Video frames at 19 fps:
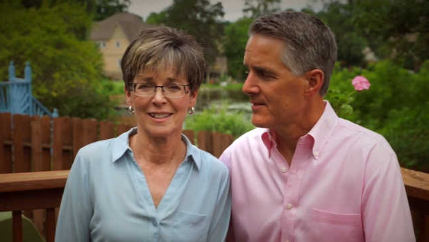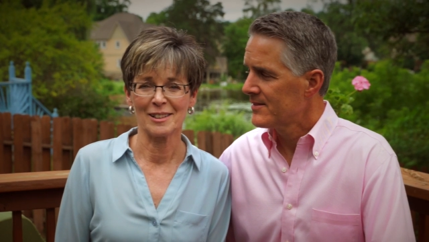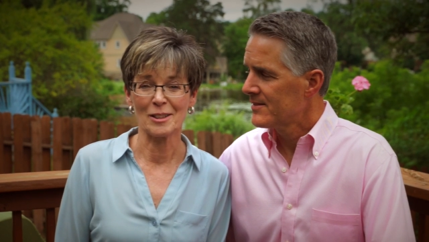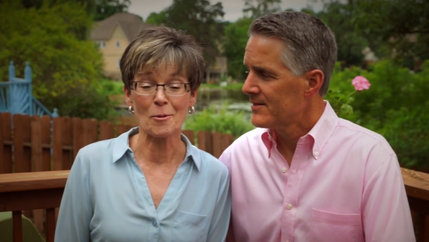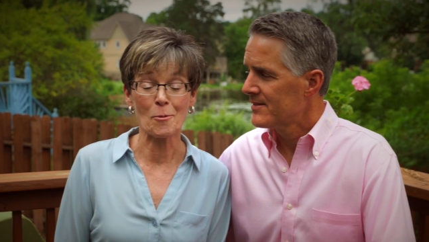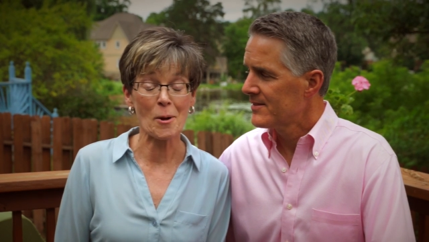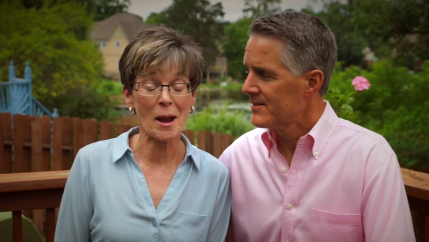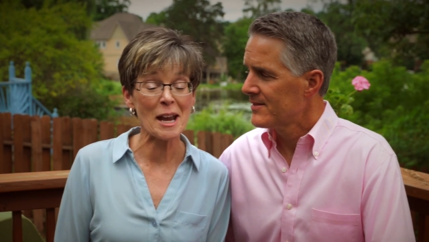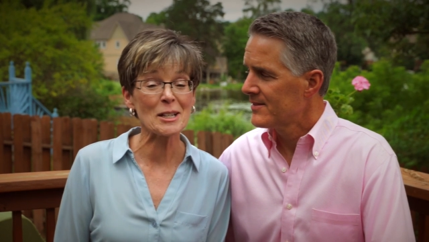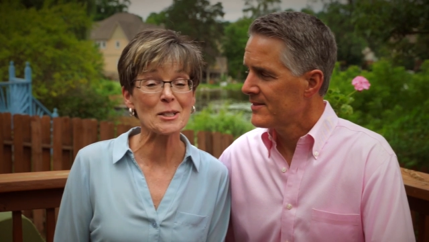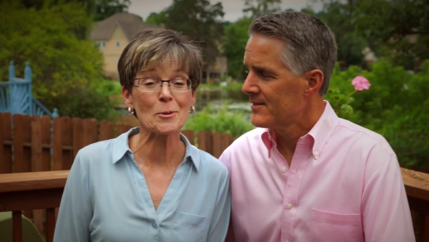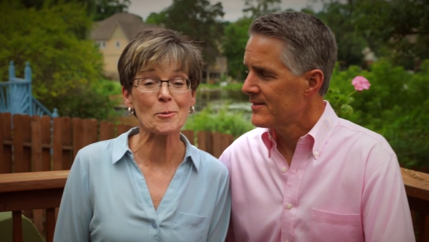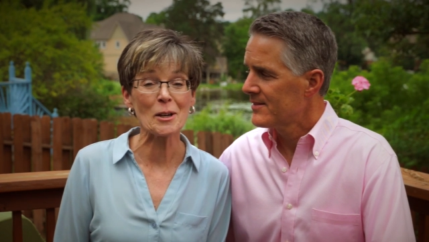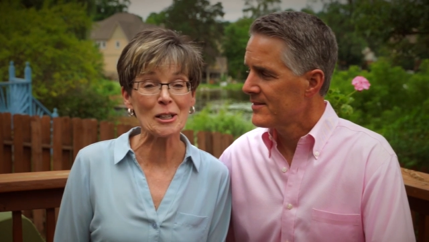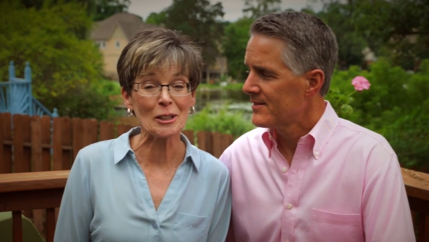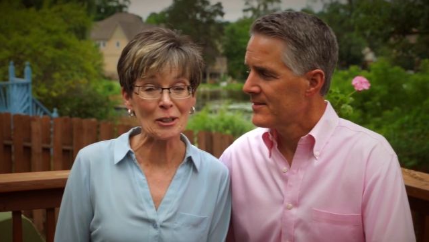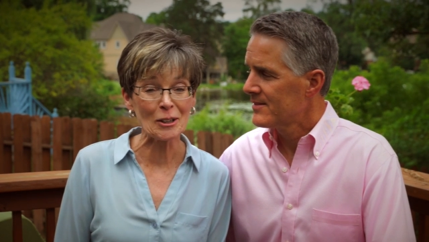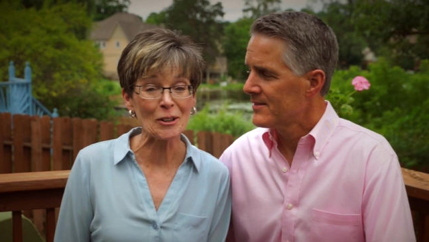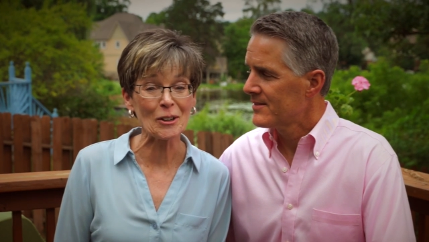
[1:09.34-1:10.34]
Speaker 1: The ways
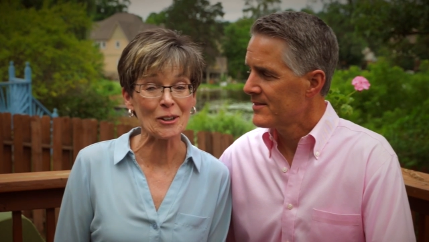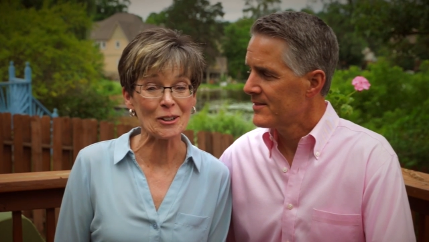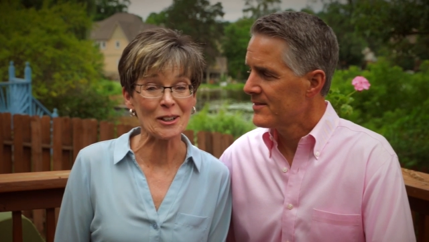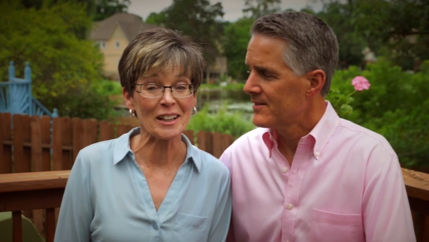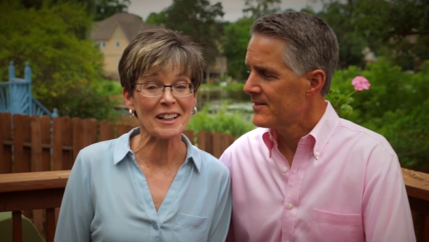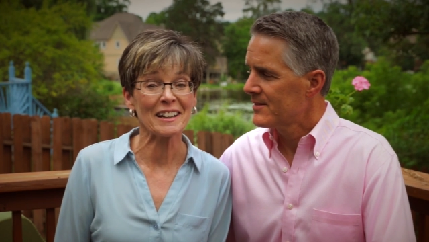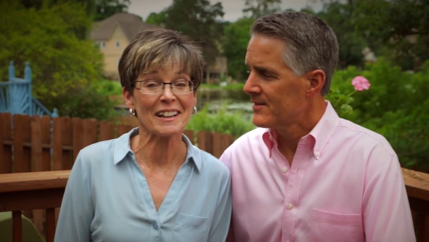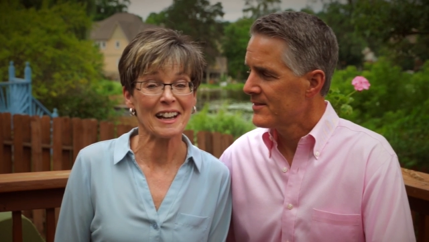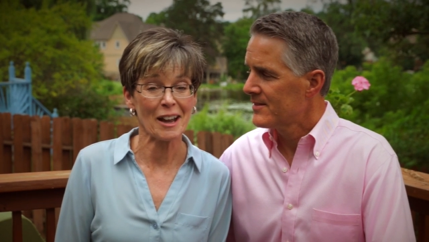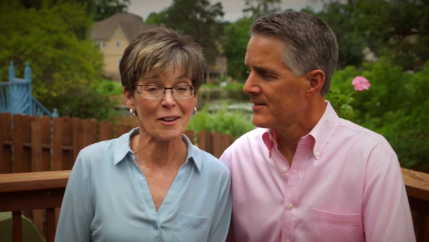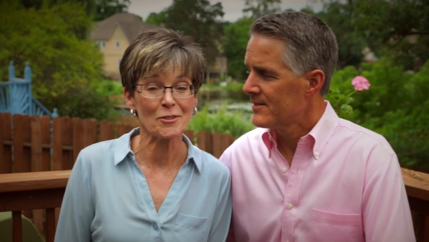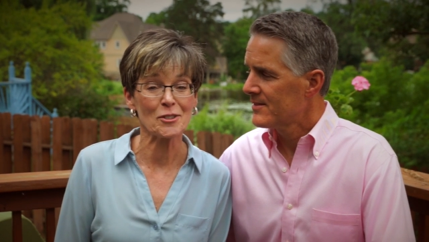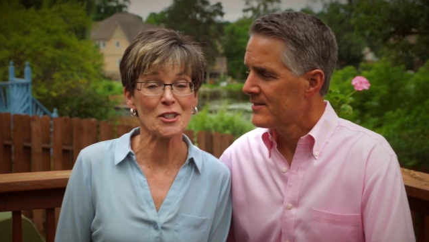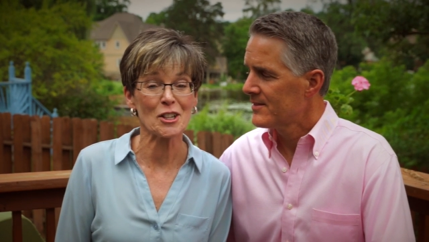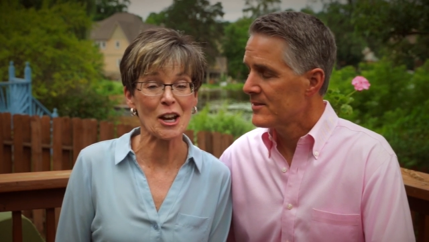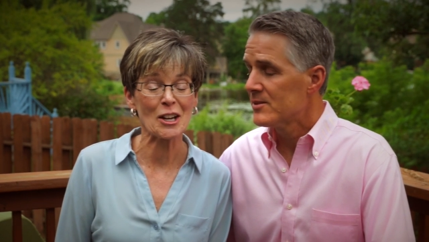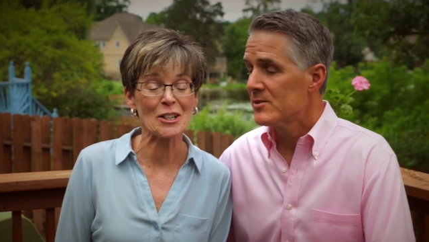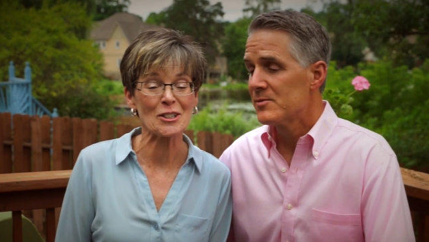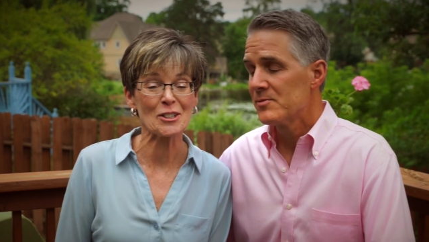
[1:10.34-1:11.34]
we learn have
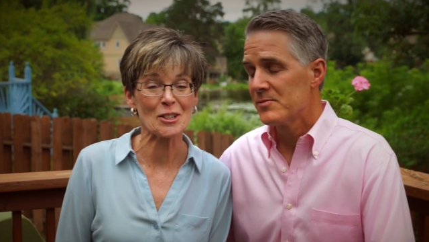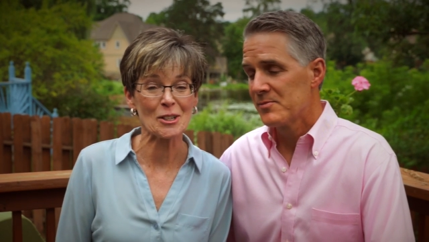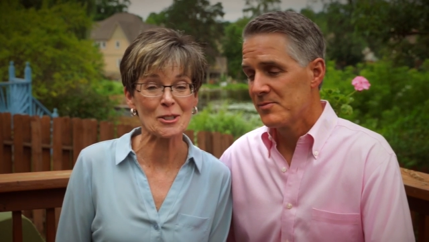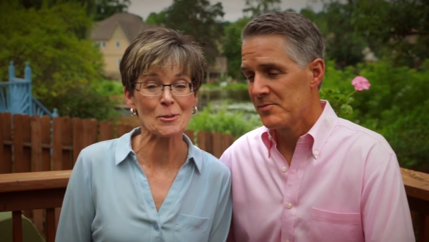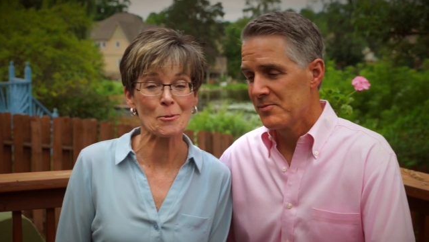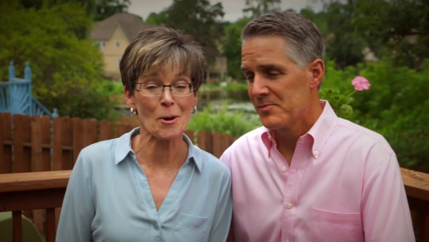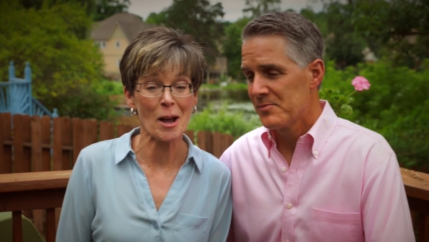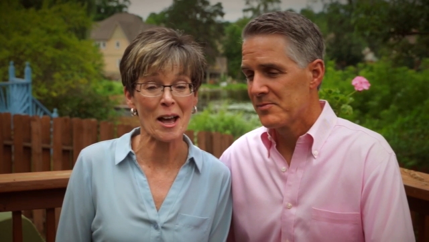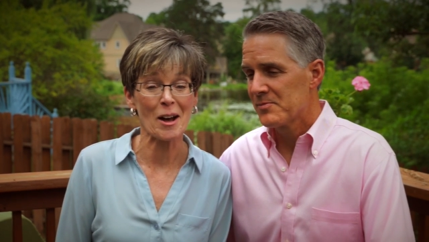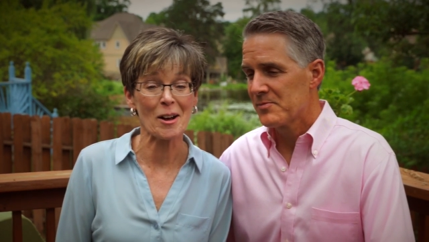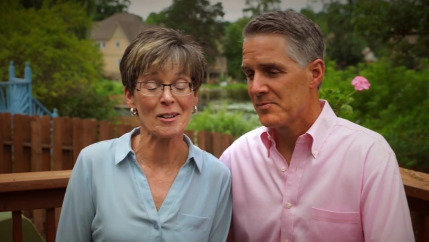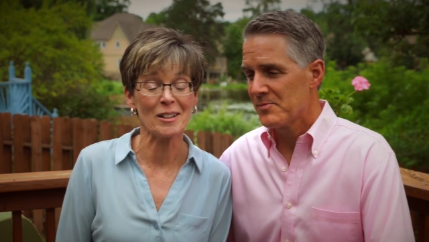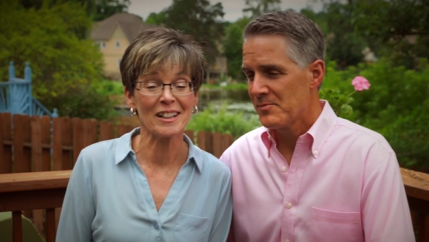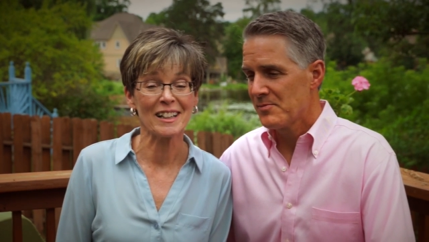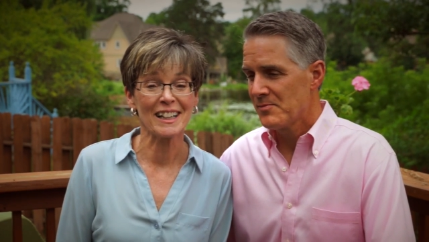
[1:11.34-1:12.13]
changed as well.